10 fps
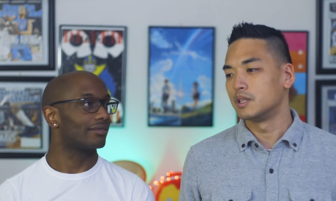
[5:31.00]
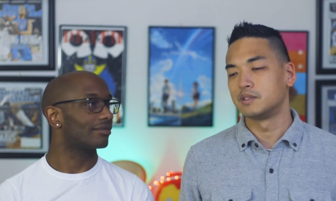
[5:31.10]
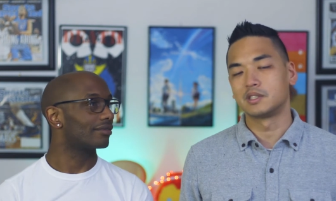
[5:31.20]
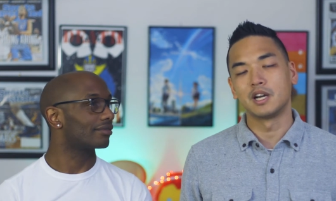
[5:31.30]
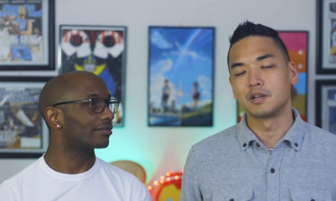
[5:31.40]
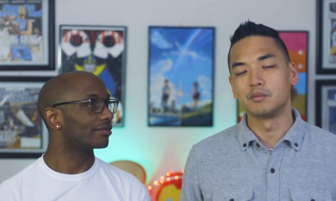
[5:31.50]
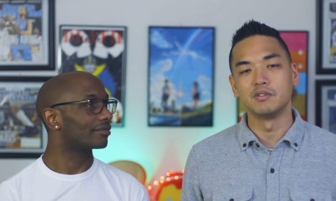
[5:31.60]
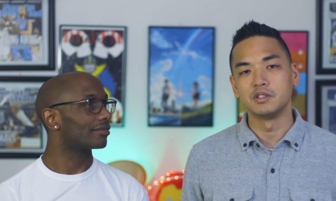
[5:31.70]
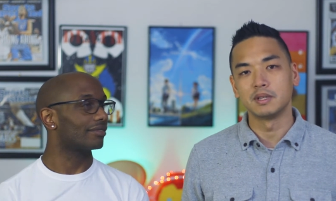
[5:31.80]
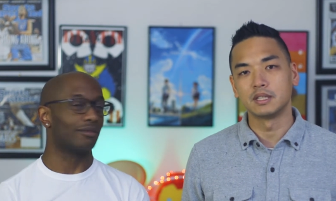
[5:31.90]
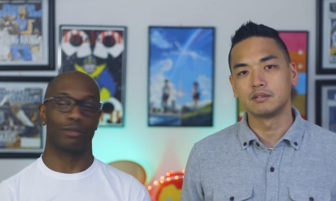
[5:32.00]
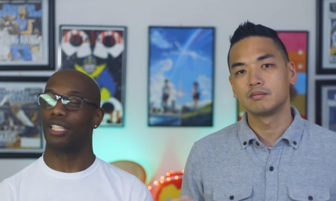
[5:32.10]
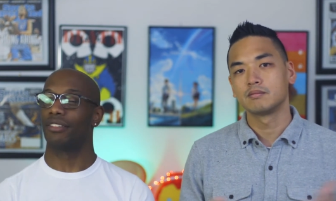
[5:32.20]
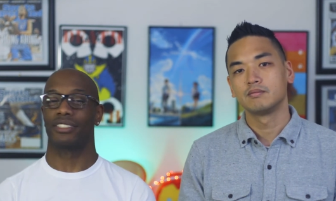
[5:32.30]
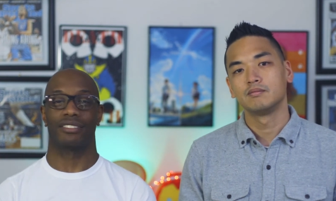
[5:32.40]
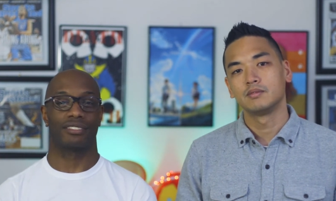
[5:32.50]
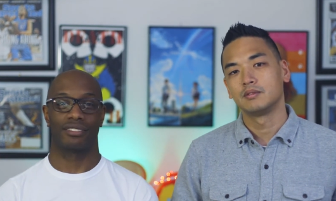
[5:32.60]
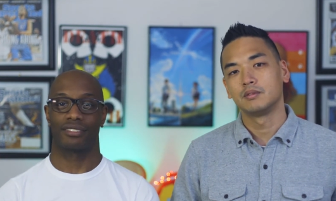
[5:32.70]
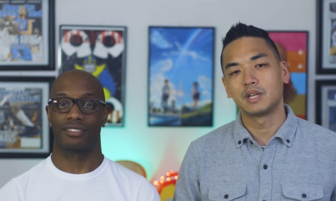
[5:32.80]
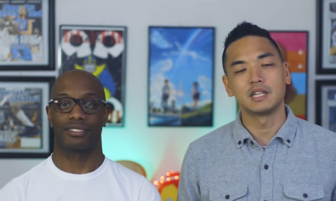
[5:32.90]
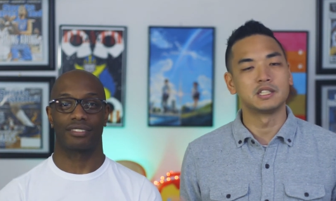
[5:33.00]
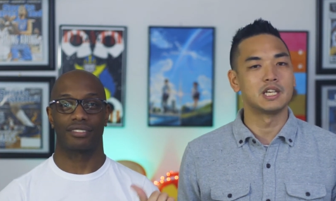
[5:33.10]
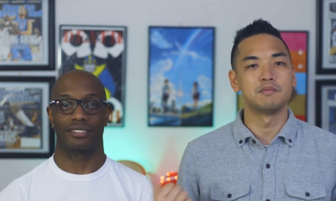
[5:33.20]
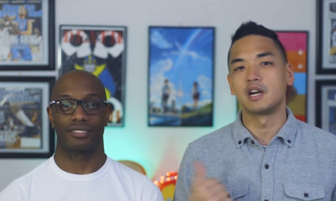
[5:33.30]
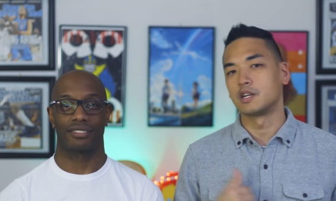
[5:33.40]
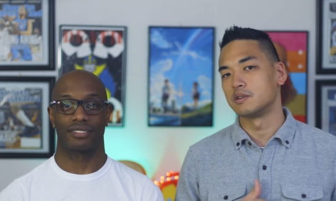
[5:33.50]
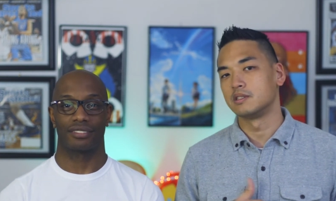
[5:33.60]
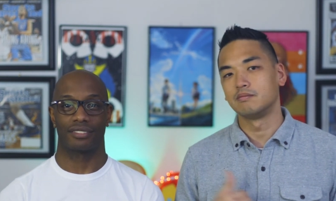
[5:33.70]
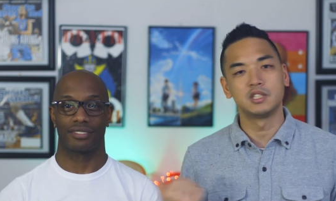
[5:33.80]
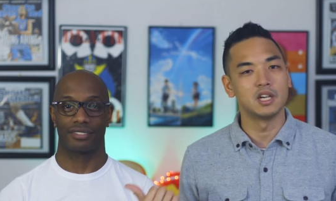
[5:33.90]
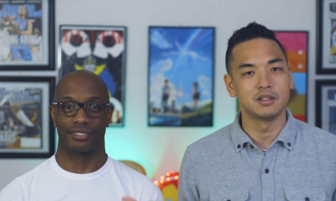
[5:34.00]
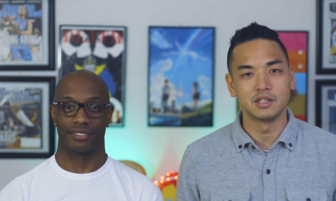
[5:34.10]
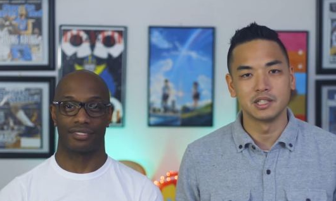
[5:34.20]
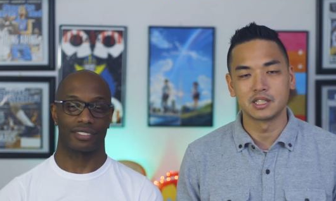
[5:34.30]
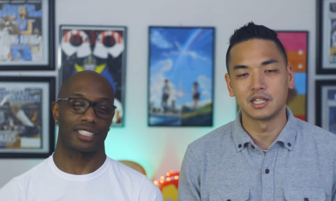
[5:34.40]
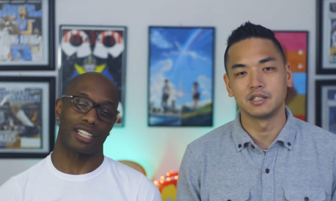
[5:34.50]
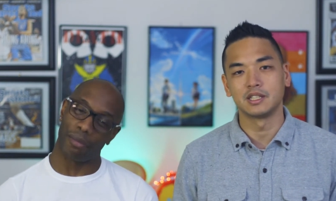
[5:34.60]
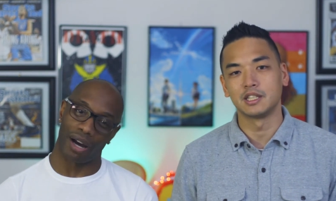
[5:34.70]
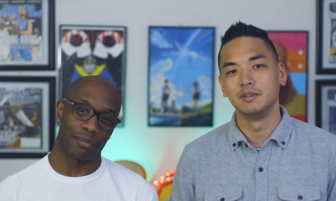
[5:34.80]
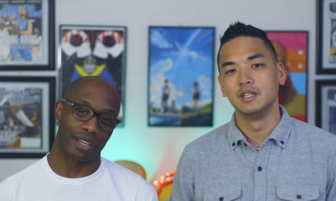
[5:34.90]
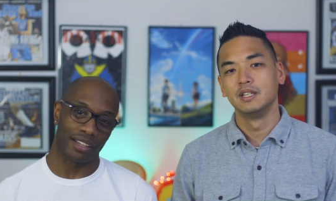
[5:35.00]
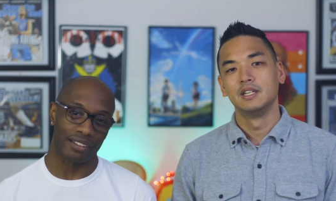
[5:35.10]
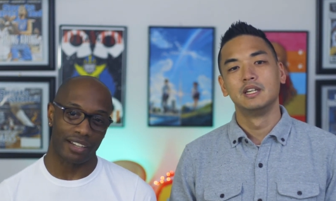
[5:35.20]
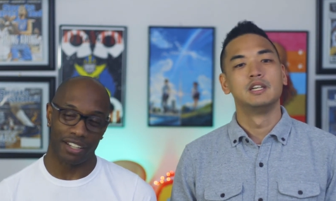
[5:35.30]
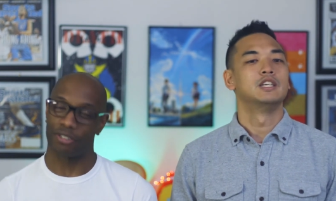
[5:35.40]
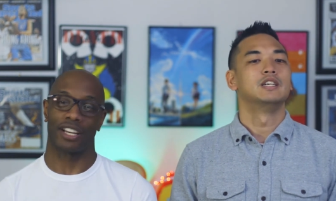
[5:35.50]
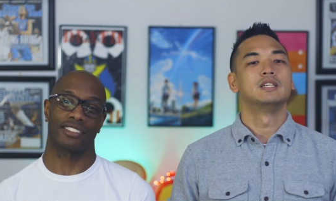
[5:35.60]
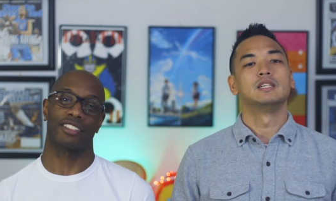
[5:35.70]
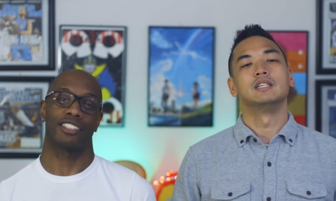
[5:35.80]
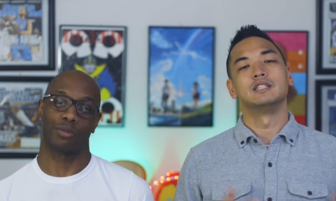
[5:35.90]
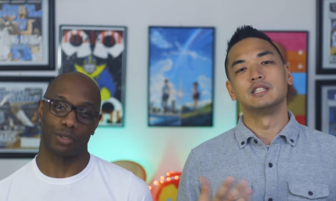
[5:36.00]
Speaker 1: we love just talking movies, man. We love it. We can't just keep talking to each other the entire Come time. on, man. I know you guys saw This